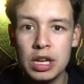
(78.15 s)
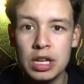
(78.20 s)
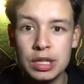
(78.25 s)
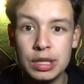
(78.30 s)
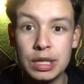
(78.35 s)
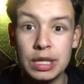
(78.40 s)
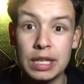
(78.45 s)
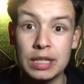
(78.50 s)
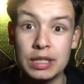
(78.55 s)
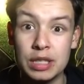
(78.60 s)

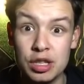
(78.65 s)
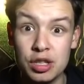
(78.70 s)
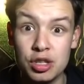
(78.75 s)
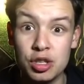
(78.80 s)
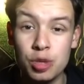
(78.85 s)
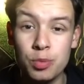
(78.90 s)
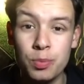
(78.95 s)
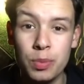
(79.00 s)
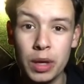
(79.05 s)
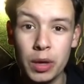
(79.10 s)
She has the
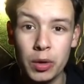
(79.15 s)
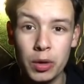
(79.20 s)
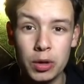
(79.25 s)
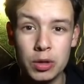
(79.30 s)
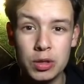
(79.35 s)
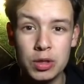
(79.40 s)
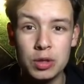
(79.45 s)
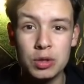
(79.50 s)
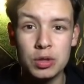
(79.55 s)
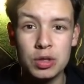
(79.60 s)
superhero
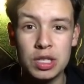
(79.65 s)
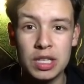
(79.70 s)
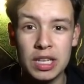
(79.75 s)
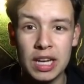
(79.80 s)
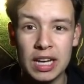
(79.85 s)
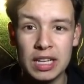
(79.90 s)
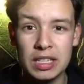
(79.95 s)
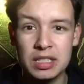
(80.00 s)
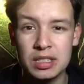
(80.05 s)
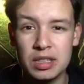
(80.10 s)
suit, she
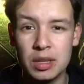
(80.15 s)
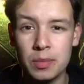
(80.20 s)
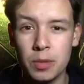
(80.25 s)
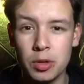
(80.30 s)
has the